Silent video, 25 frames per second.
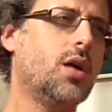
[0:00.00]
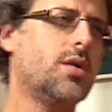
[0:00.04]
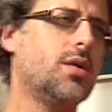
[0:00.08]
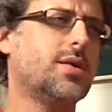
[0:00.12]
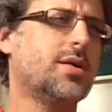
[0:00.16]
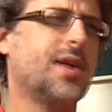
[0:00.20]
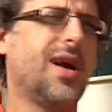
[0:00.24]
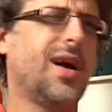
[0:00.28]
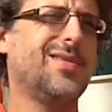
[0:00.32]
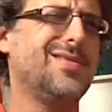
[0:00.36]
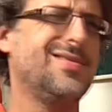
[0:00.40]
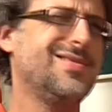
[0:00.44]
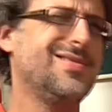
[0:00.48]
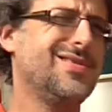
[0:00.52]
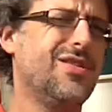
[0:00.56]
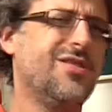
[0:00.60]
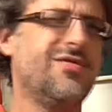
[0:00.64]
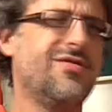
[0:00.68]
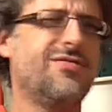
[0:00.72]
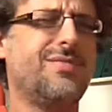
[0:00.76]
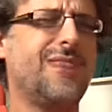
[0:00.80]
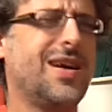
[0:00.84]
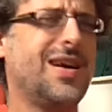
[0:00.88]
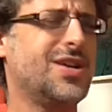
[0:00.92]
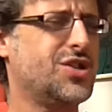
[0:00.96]
are kind
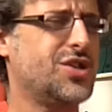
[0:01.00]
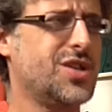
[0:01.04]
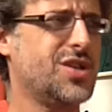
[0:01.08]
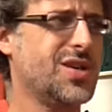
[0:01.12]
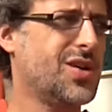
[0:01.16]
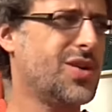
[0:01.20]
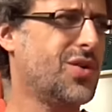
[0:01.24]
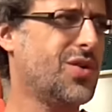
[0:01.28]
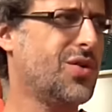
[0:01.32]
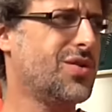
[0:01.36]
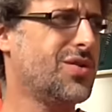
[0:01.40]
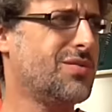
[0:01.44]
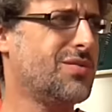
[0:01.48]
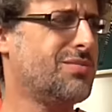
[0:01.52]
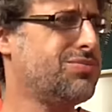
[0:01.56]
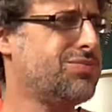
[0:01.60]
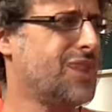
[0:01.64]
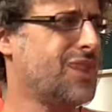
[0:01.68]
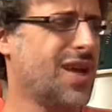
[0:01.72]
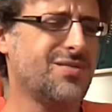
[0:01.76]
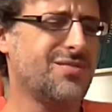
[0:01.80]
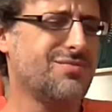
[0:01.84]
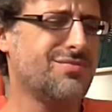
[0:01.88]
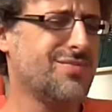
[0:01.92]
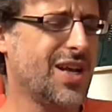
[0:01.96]
of magic or
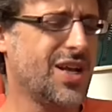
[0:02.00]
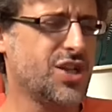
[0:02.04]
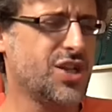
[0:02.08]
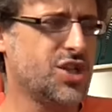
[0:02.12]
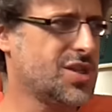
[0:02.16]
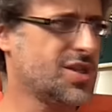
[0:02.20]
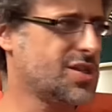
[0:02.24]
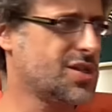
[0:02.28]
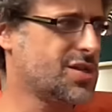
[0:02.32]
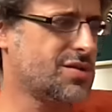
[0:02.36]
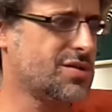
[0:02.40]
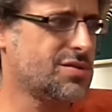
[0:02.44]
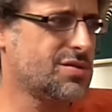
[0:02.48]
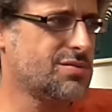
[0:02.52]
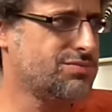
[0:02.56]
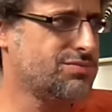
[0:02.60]
blood magic